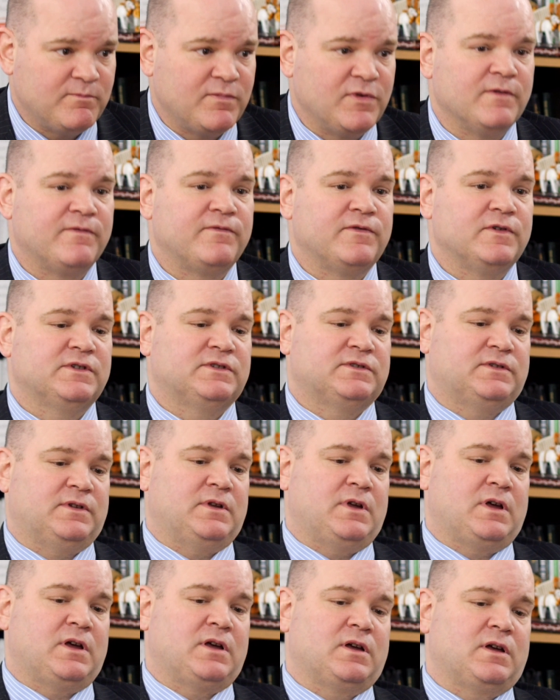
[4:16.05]
the first
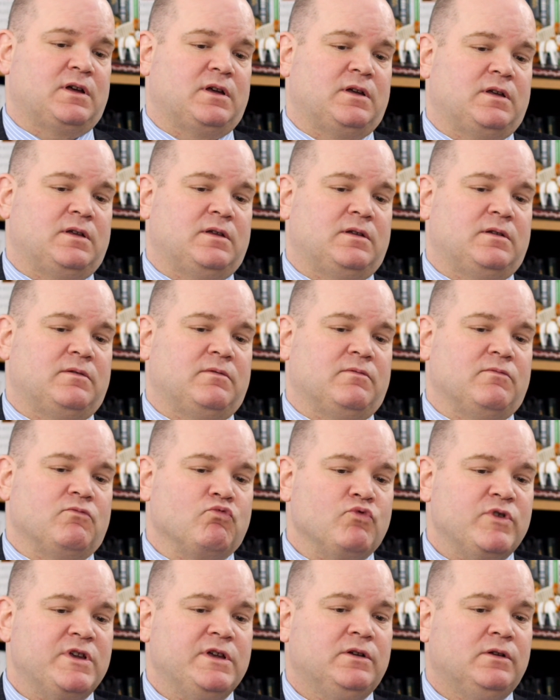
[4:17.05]

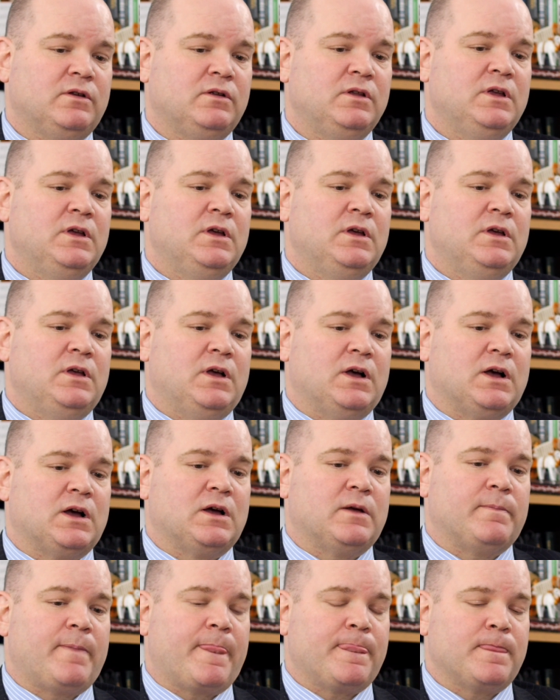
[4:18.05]
real
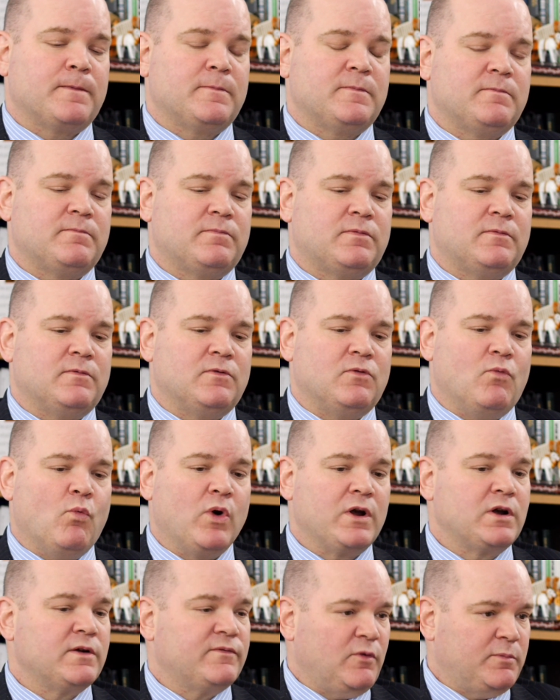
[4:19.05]

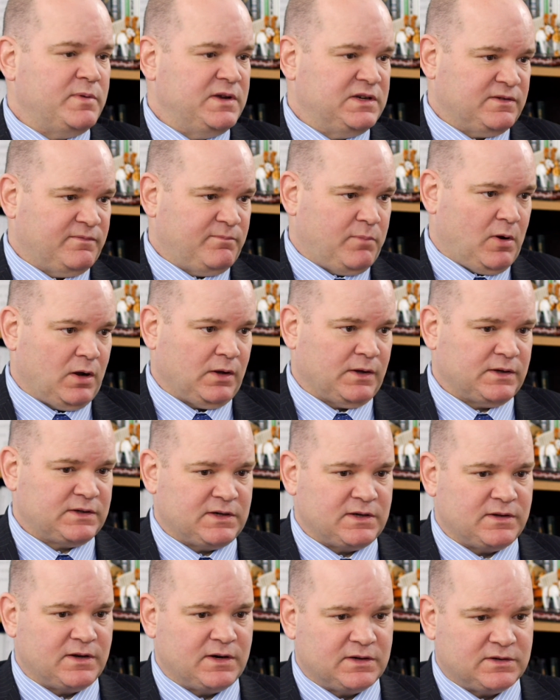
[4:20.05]
wonderful piece of
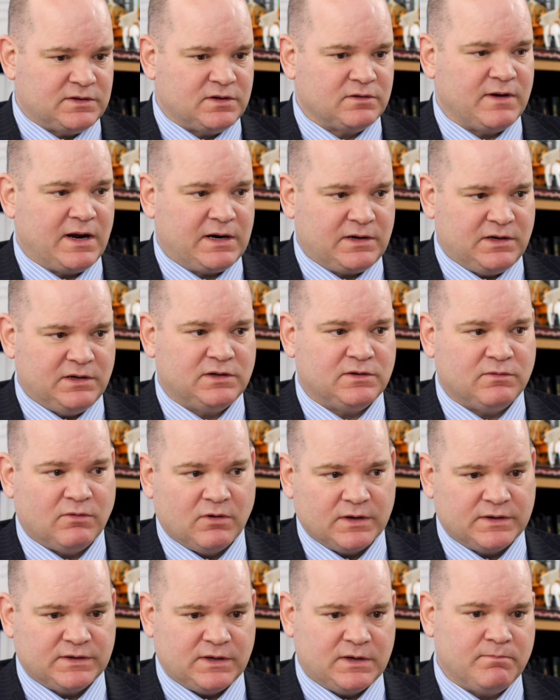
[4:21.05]
policy that is directed
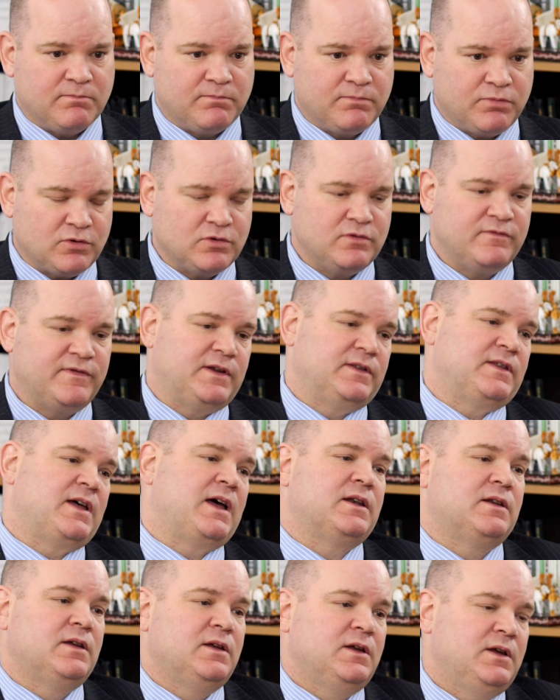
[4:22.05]
towards improving
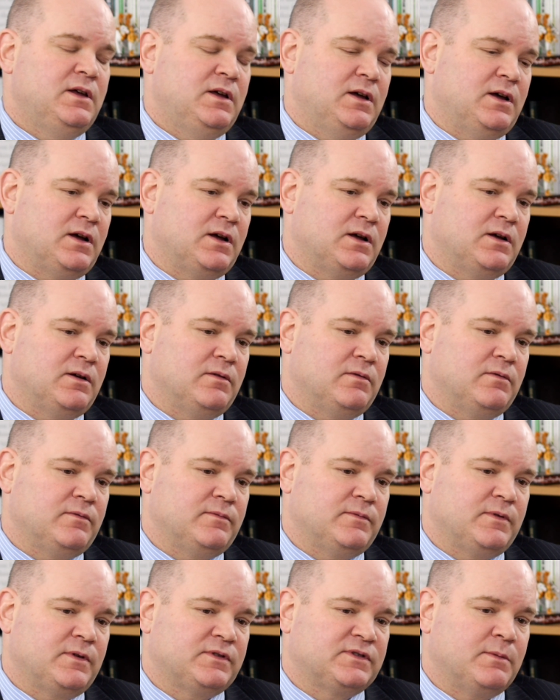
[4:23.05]
that
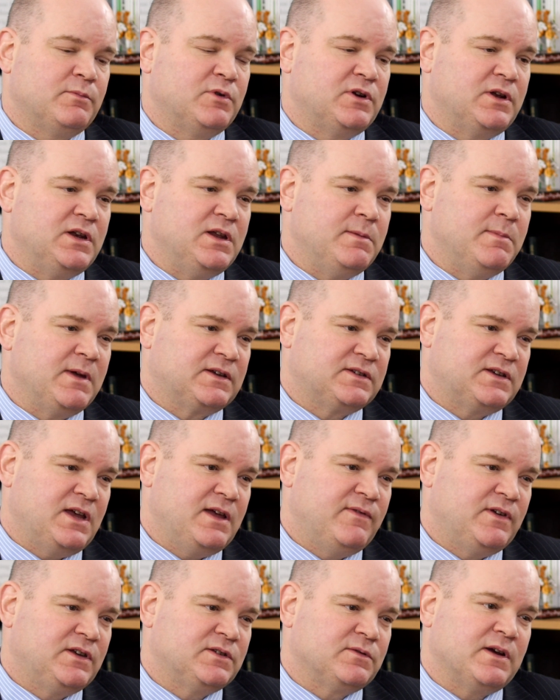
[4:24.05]
somewhat anemic
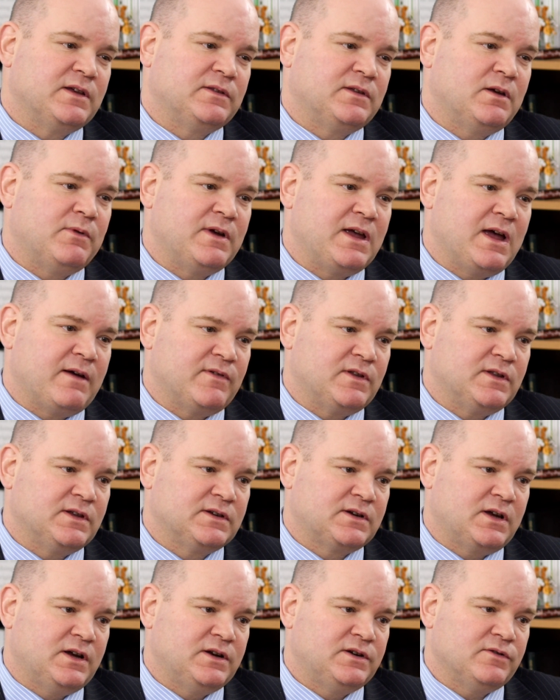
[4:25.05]
savings rate that we have in
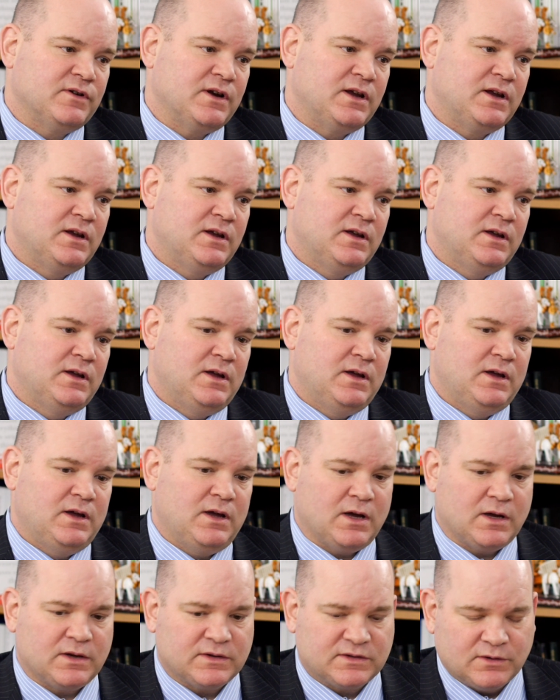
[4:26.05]
this country.
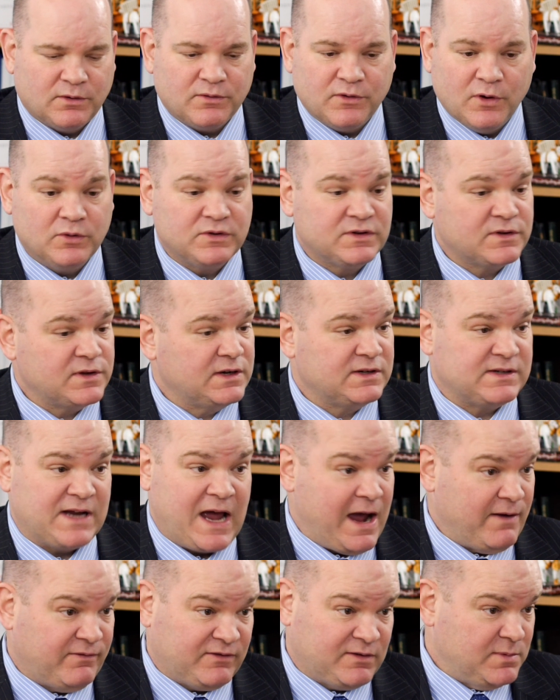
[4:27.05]
So those things
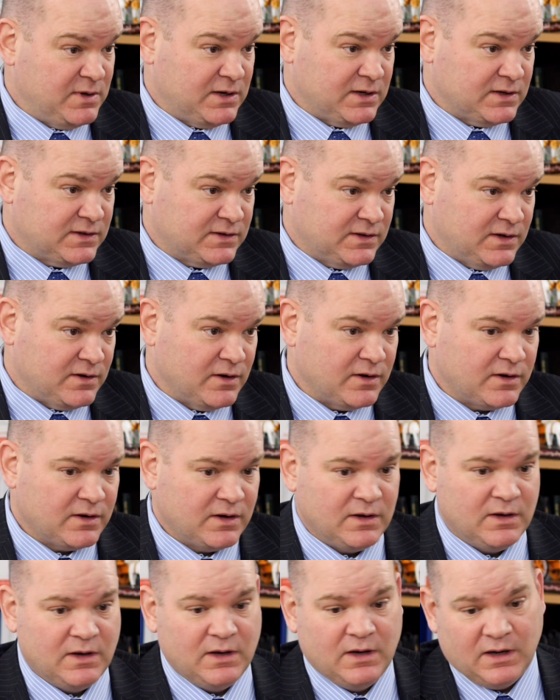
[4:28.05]
have to be considered.
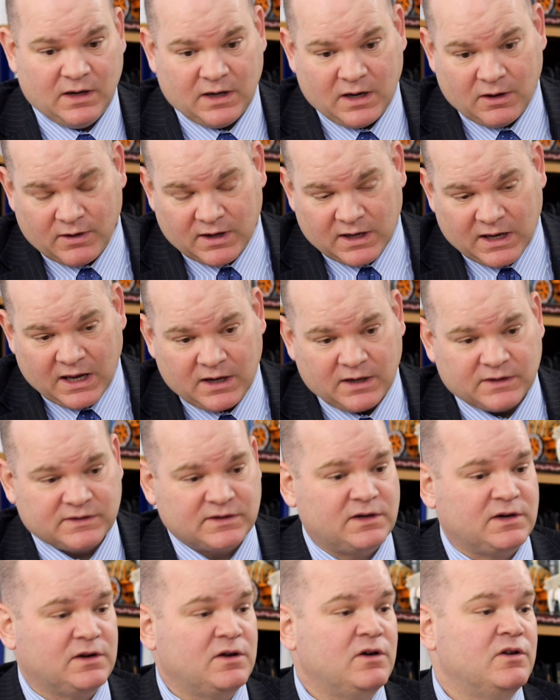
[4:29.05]
Now again, it's
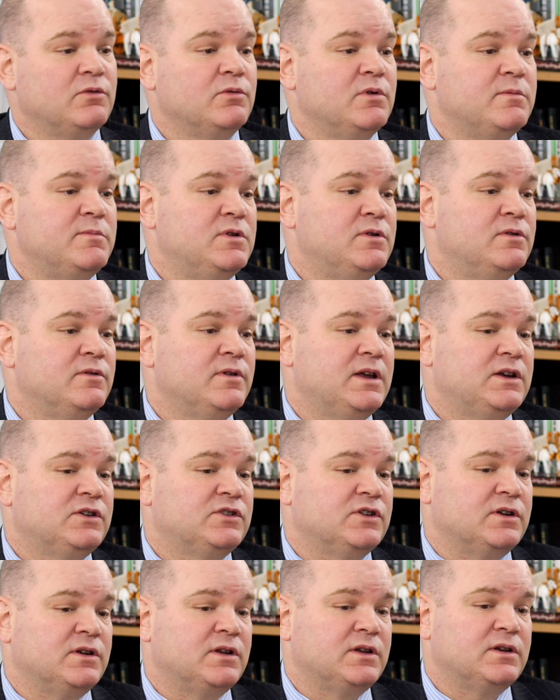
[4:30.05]
going to go to
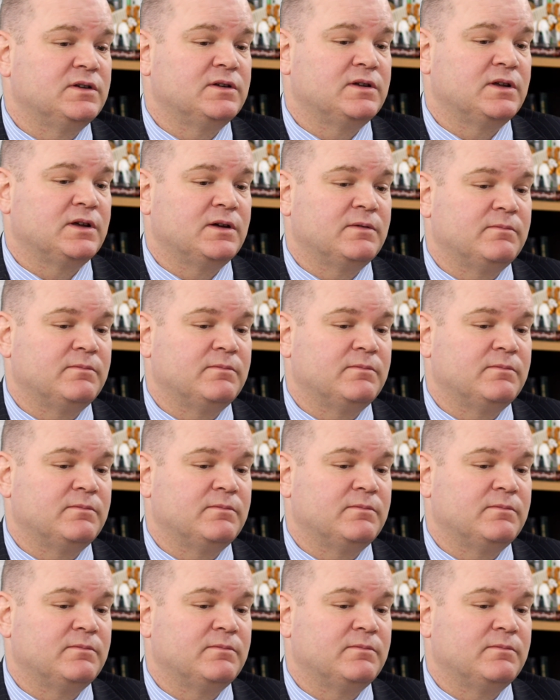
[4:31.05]
remuneration, and